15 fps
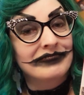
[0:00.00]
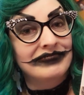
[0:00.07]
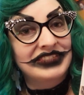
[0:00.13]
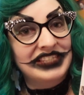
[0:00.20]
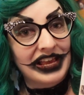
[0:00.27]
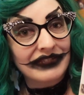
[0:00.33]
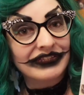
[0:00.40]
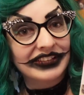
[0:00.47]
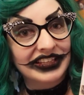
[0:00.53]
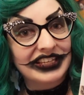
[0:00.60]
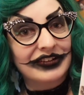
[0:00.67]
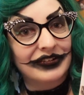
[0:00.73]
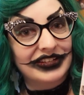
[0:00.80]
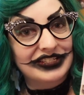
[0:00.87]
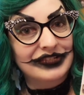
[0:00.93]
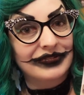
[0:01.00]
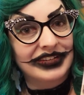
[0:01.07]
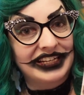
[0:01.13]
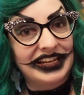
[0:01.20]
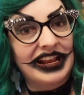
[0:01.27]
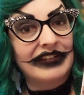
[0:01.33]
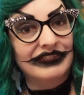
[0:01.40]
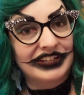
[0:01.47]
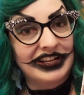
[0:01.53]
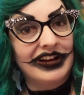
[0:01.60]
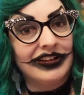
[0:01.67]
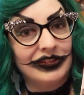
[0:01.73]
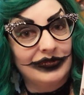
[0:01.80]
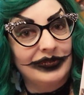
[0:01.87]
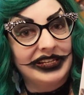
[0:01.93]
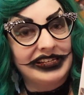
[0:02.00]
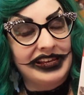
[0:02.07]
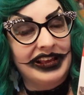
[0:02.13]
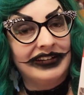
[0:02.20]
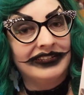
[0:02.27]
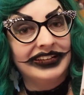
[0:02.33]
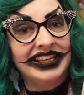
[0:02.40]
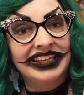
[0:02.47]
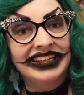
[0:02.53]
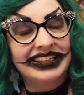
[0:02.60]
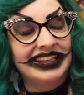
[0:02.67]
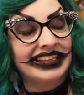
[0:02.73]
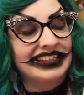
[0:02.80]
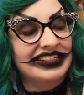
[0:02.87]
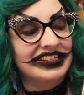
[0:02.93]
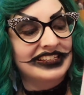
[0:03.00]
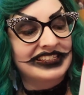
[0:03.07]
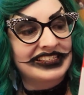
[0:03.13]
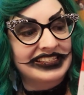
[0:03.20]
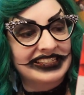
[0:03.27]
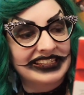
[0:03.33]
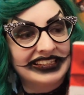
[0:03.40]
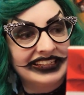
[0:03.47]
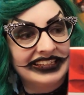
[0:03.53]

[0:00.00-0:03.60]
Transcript: definitely going to read it every Halloween now. It just